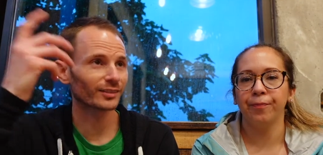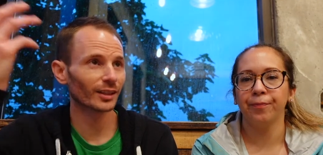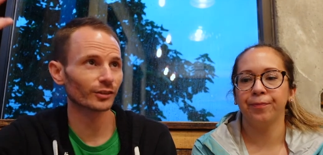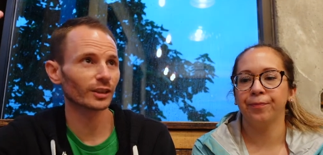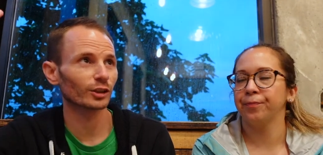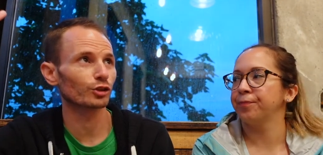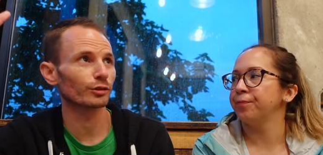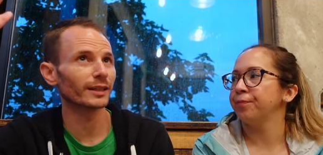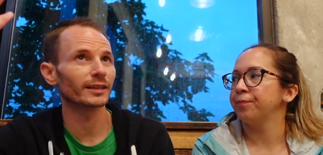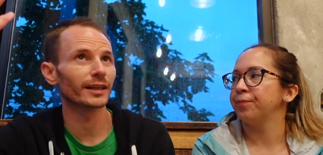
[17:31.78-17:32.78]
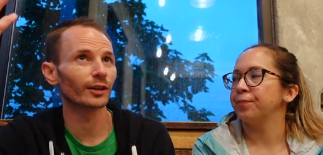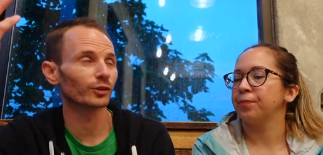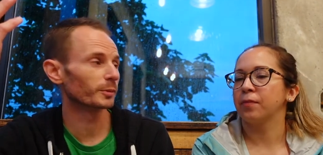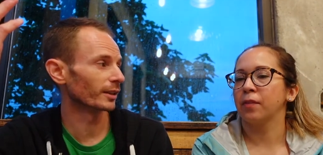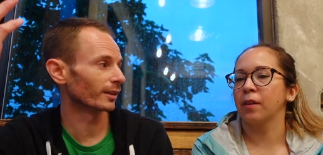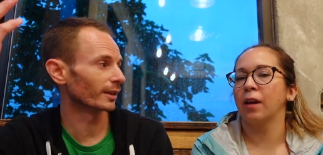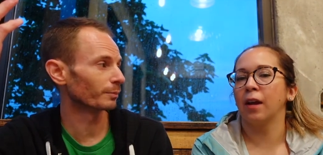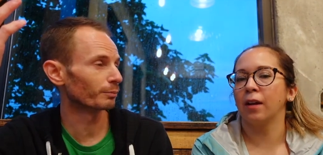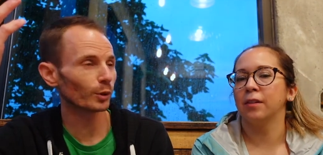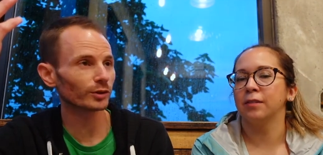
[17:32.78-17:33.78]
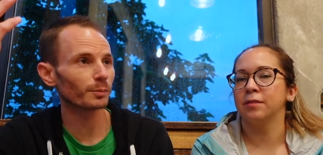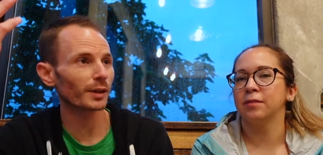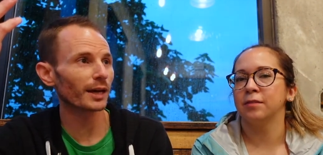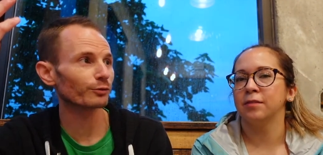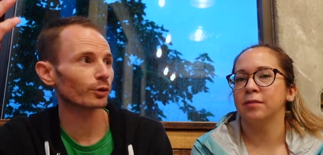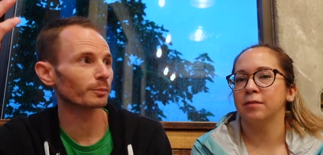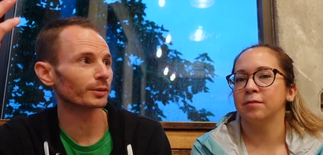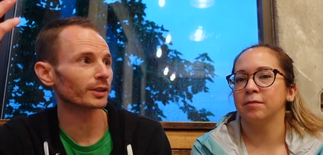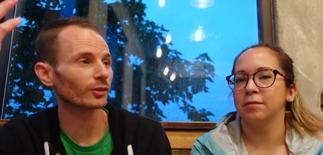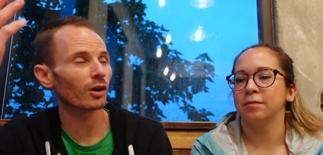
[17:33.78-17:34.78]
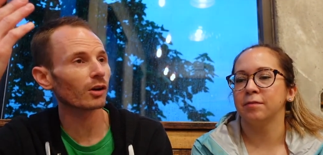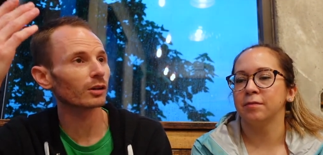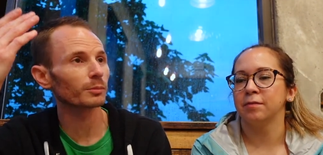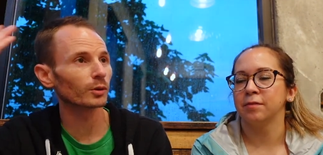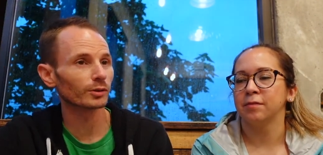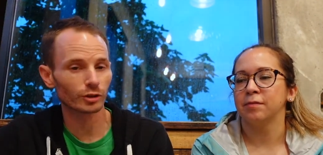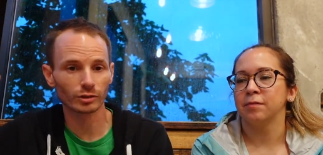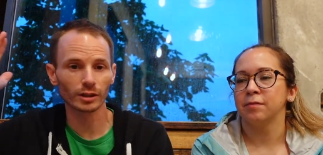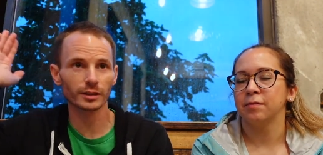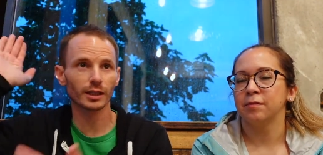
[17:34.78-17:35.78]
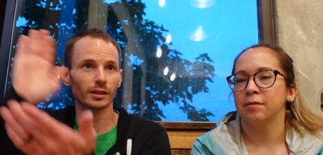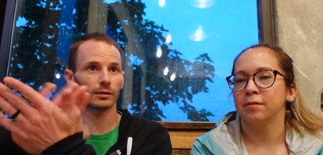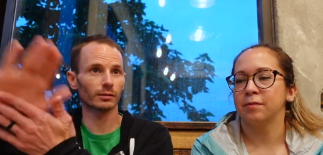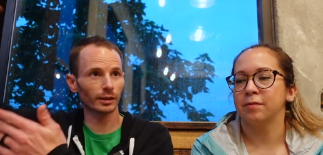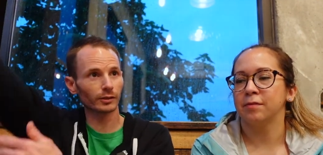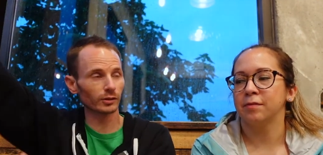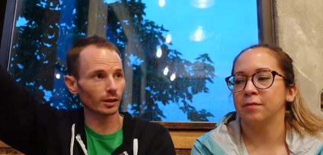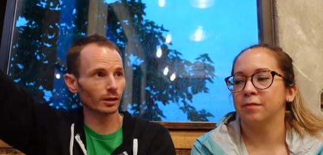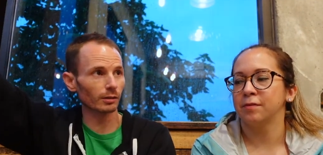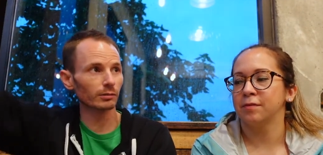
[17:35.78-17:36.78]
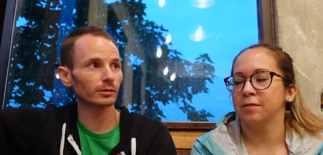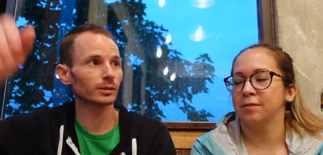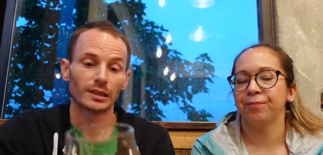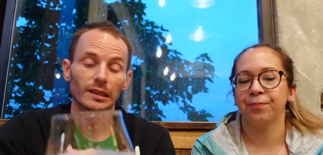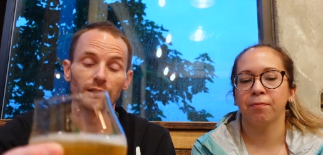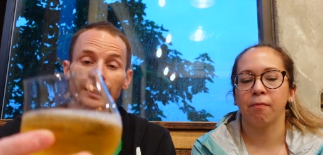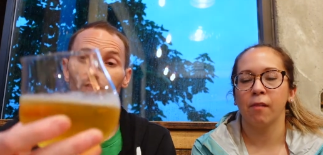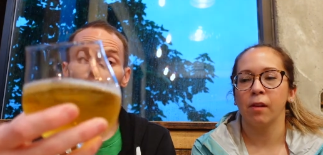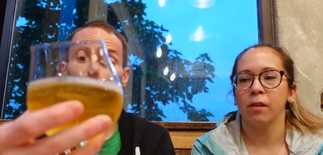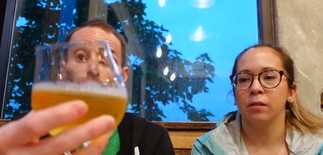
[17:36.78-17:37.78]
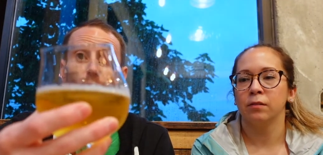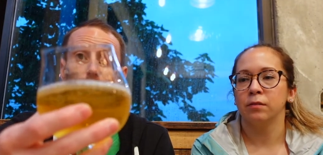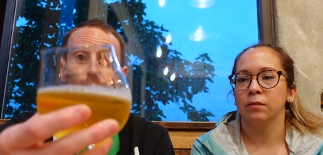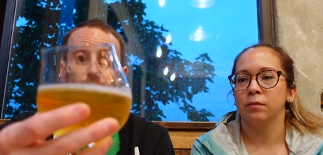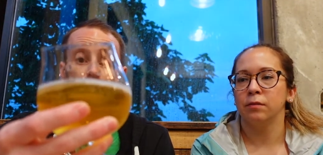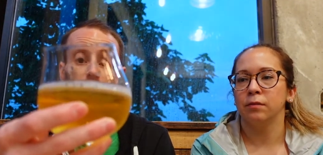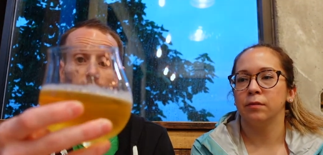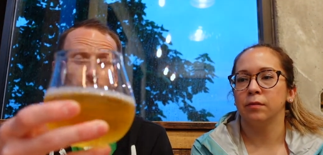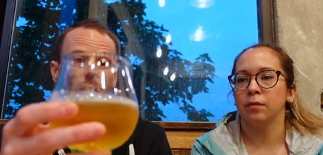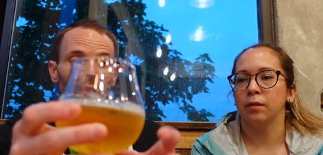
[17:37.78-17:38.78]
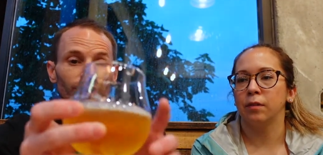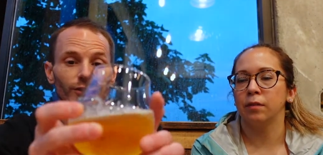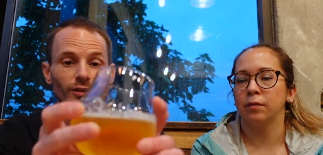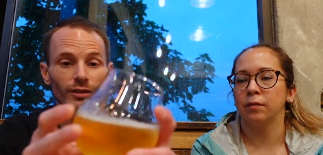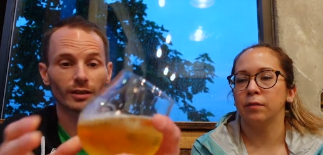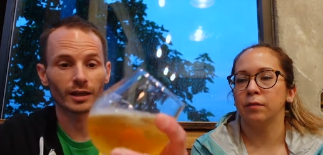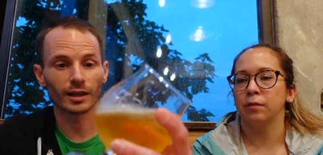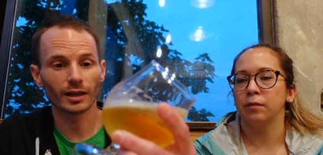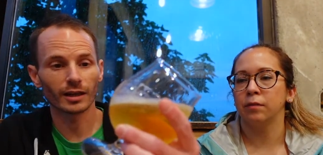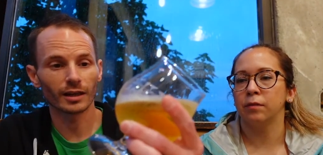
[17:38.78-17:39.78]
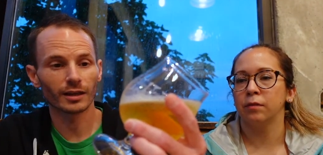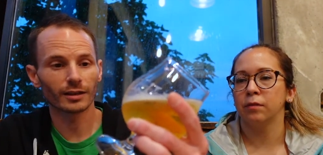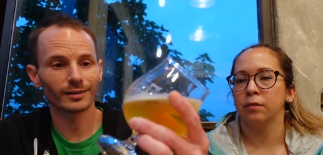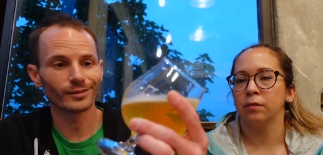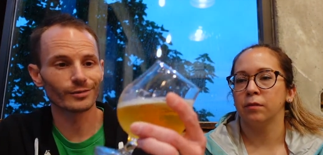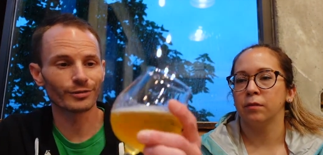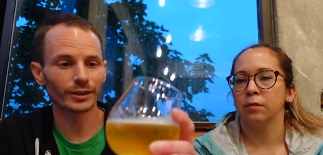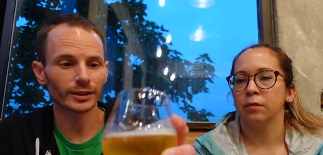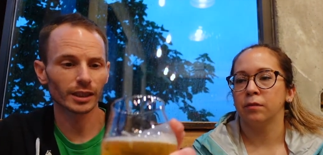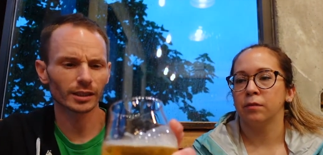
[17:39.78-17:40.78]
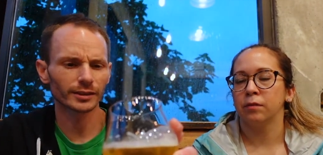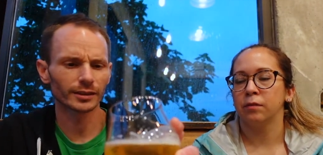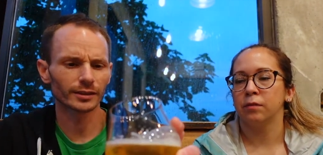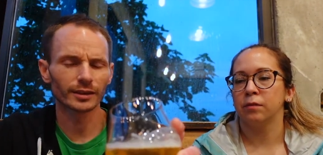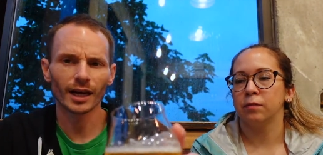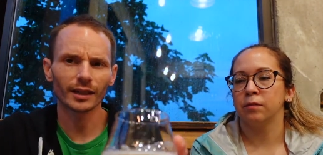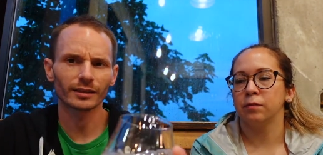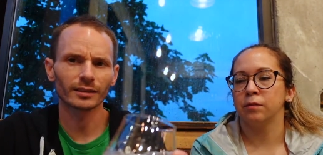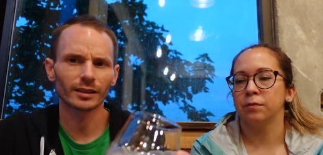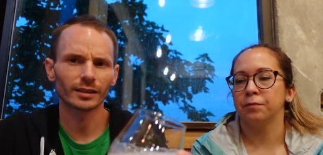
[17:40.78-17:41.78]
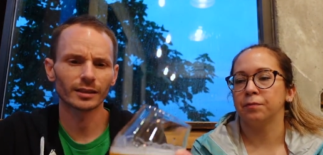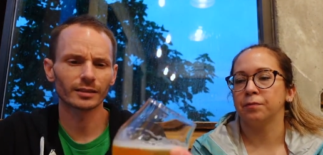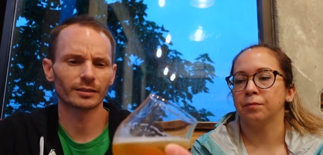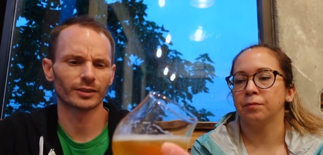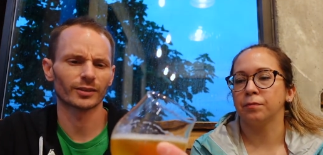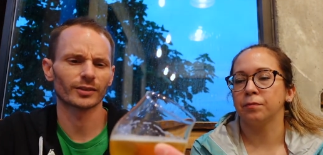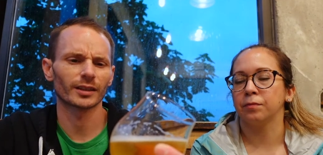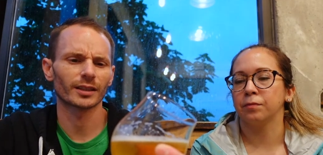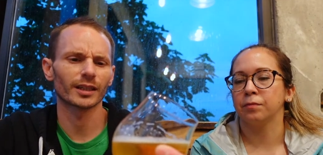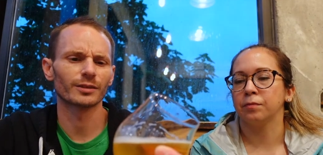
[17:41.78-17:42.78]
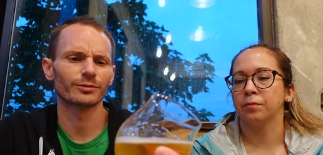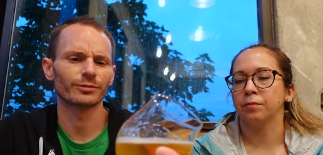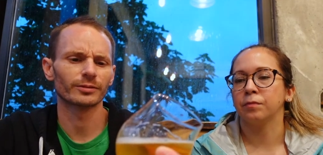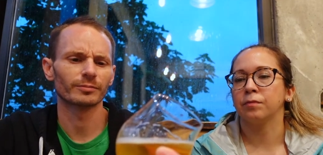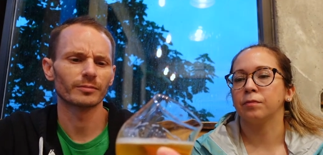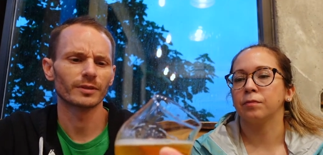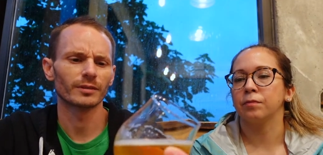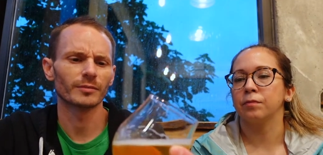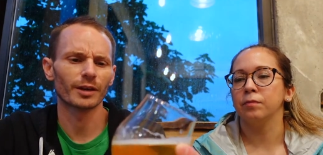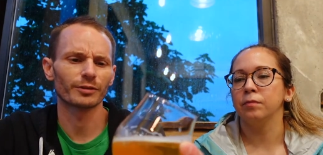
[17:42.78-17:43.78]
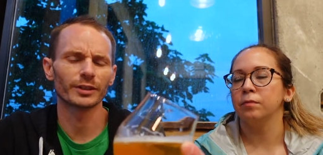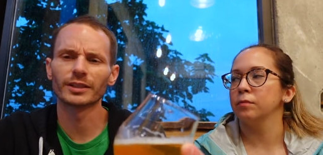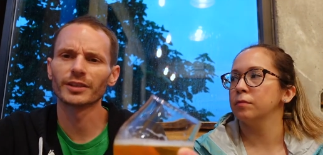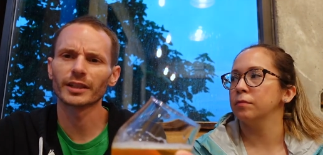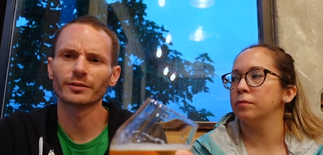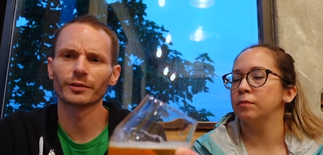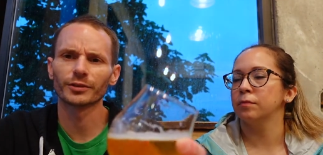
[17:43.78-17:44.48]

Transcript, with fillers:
Speaker 1: sounds like a train announcement, like yeah. board the platform, please, all aboard to Drunk Town, let's go. All right, so this one is very clear, not, uh, this is like kind of not very indicative of